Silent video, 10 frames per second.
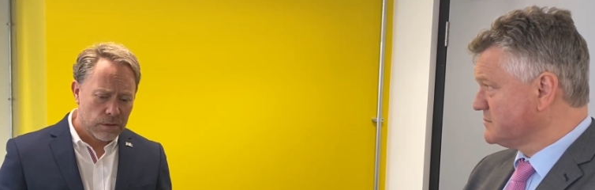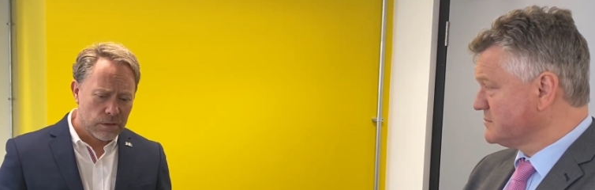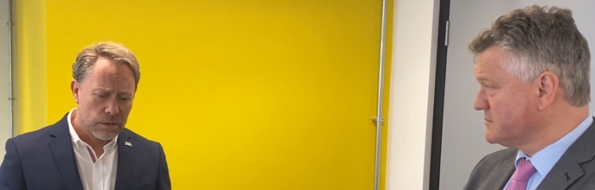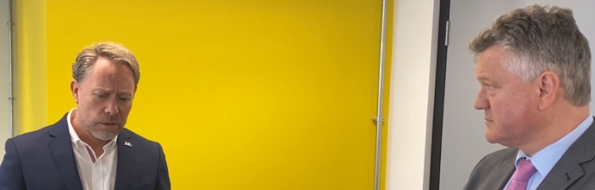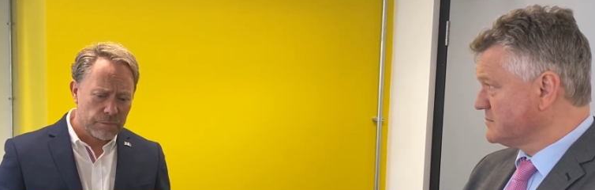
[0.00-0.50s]

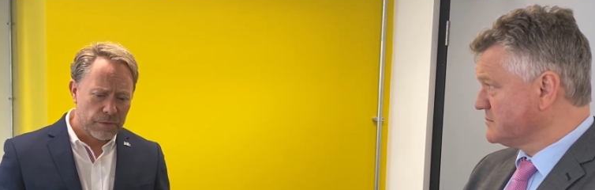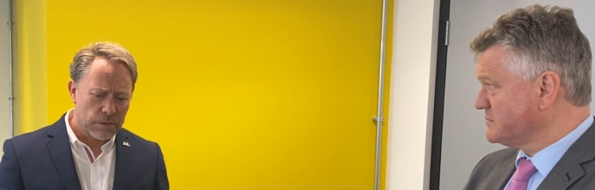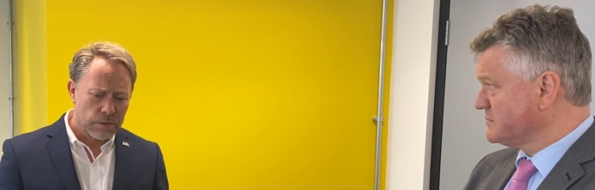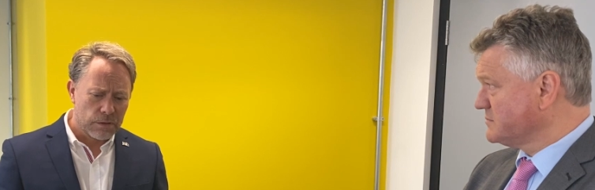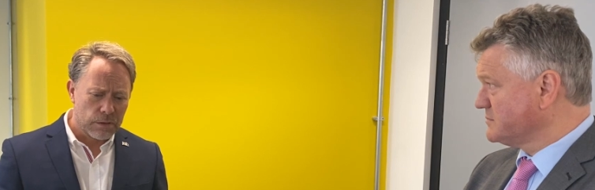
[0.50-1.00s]

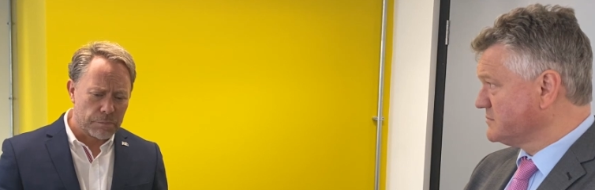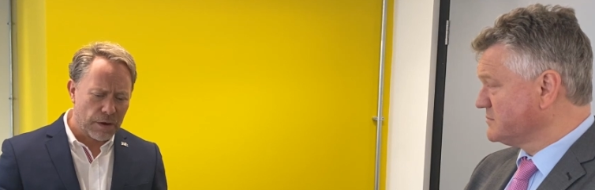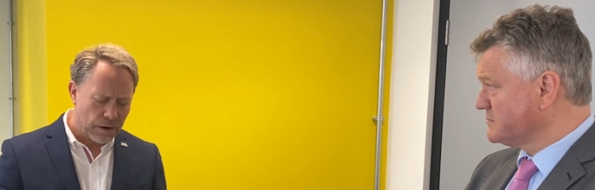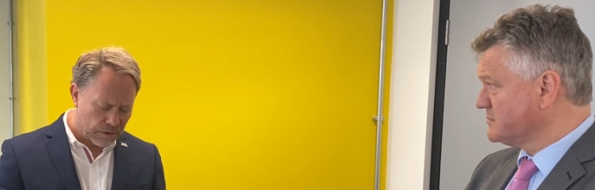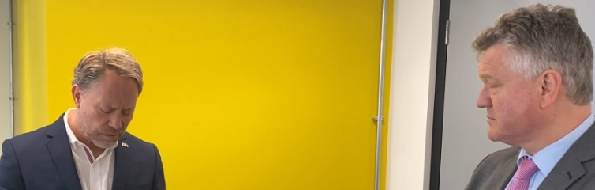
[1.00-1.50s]
Speaker 1: the, the, the,
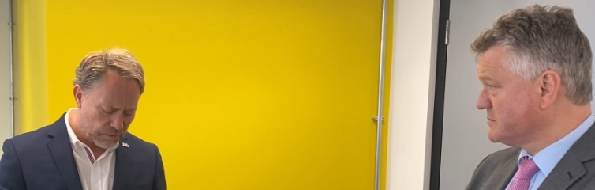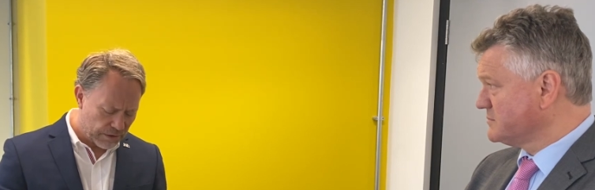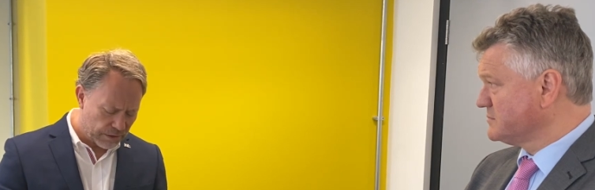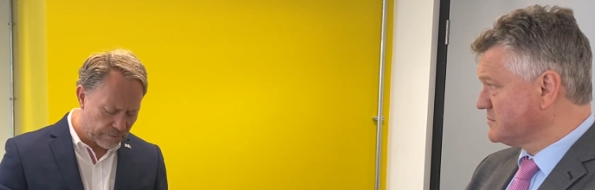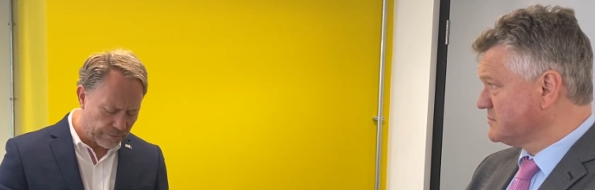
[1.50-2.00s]

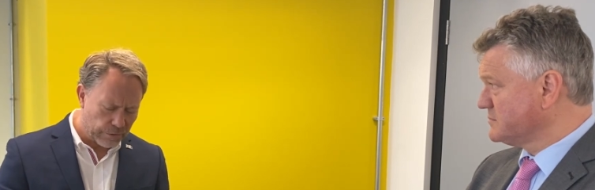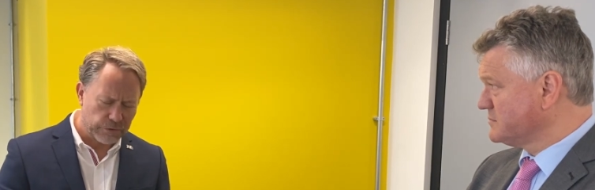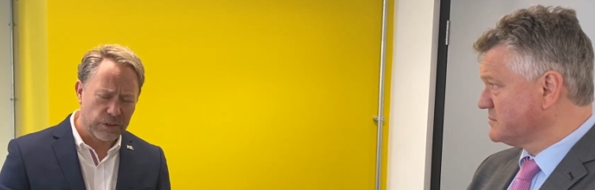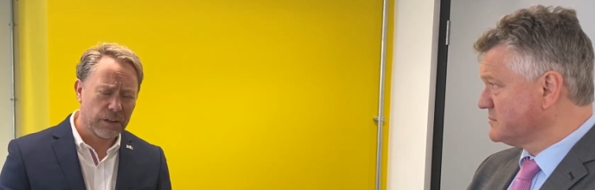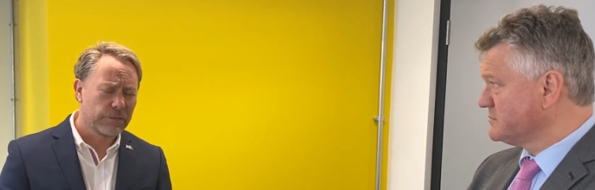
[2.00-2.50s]
partnering of,
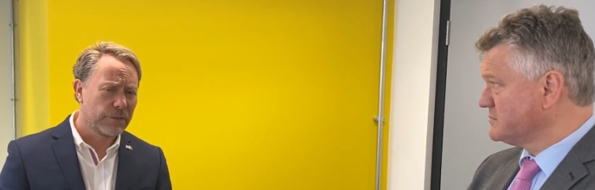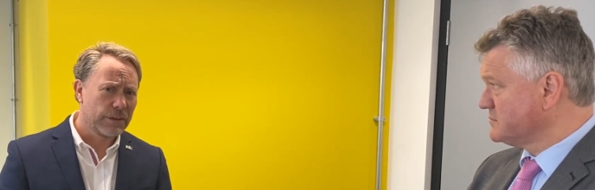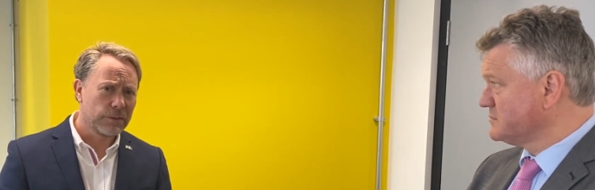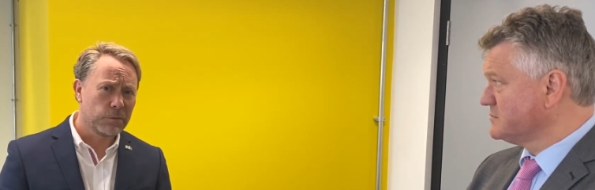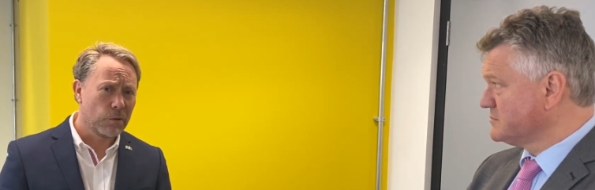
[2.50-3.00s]
of
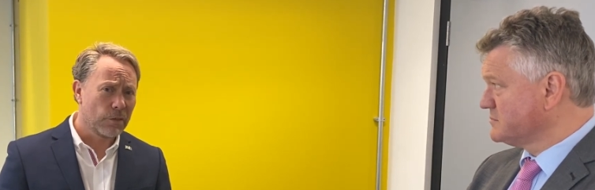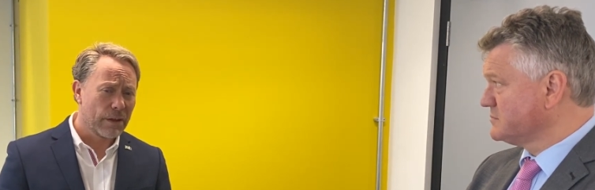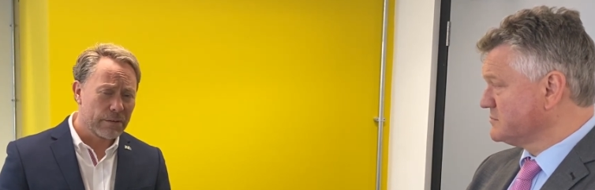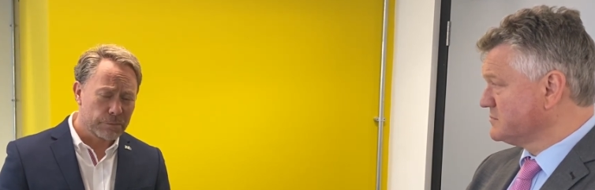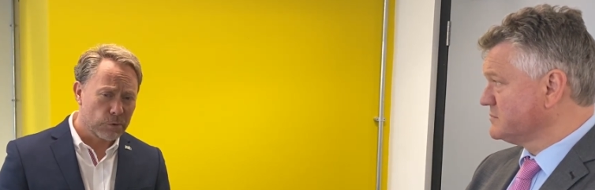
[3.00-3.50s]
Sellafield and
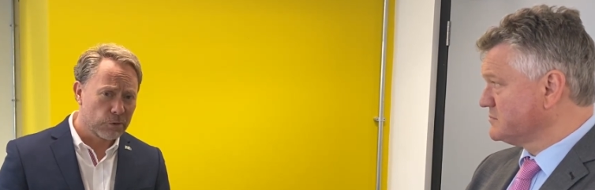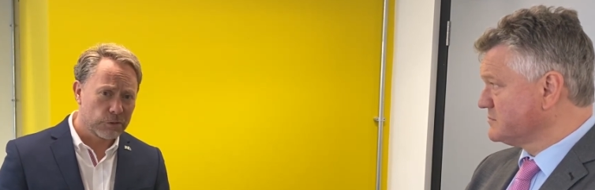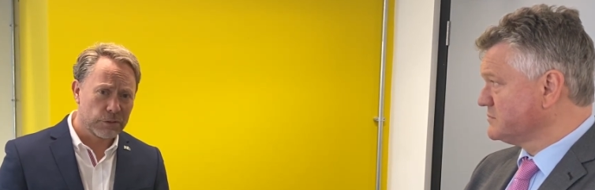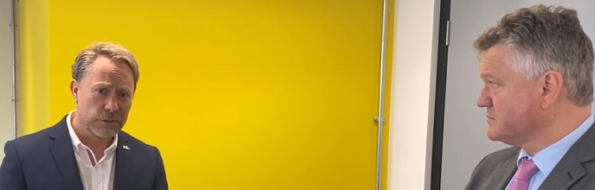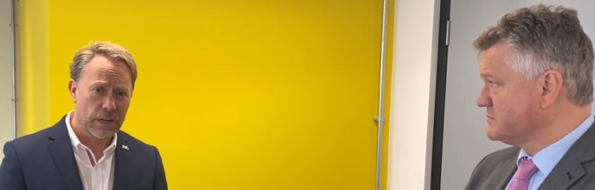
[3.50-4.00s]
what they've
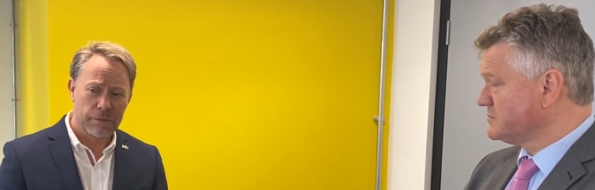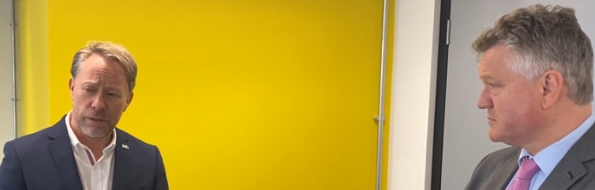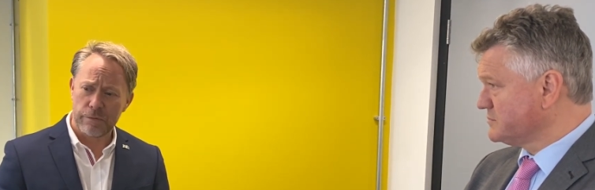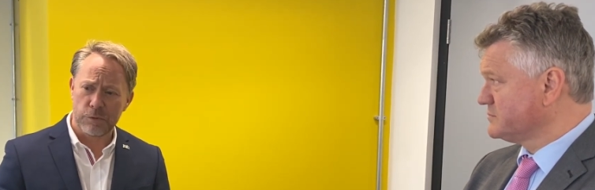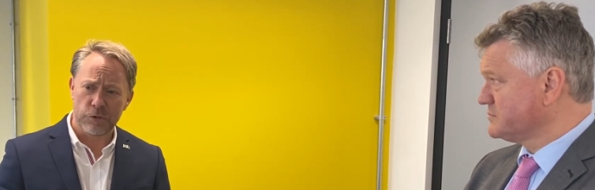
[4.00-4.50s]
brought to the
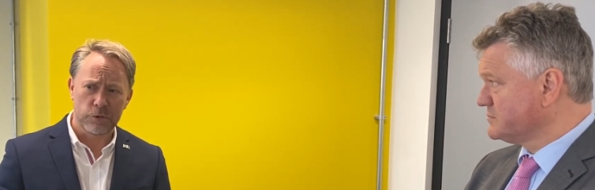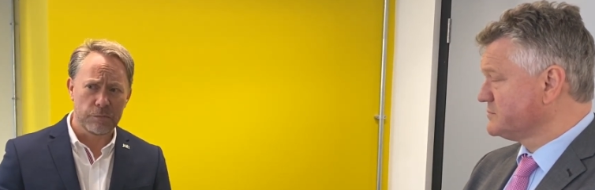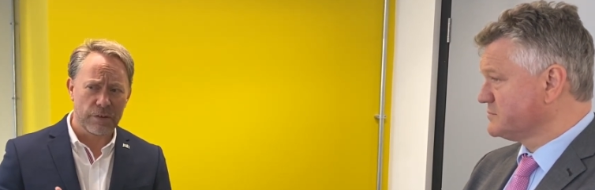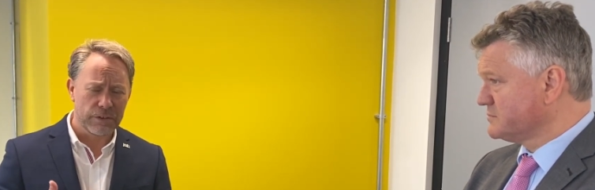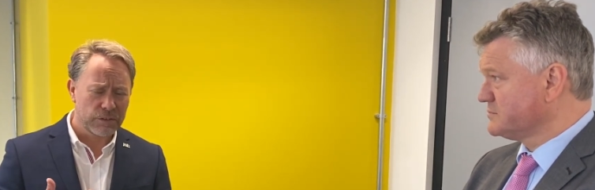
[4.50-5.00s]
table. They've brought
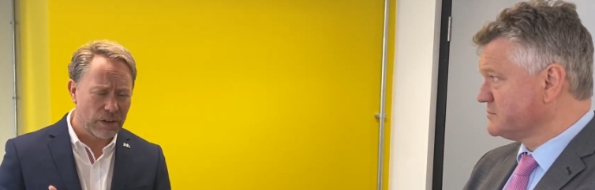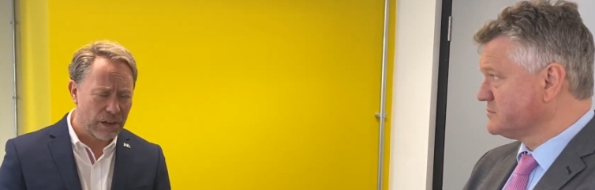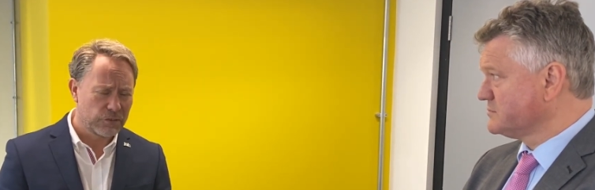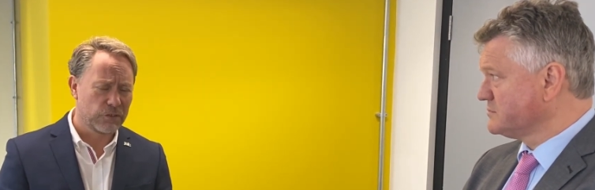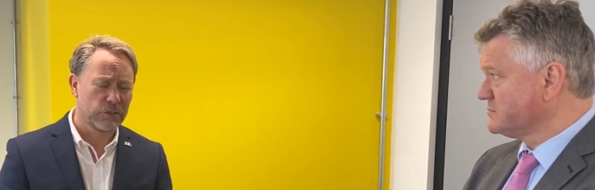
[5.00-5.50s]
some
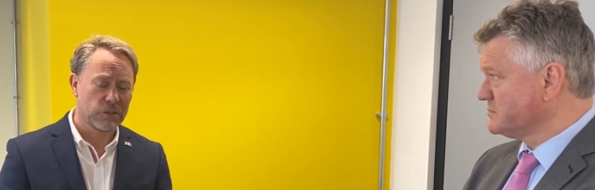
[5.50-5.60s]
fantastic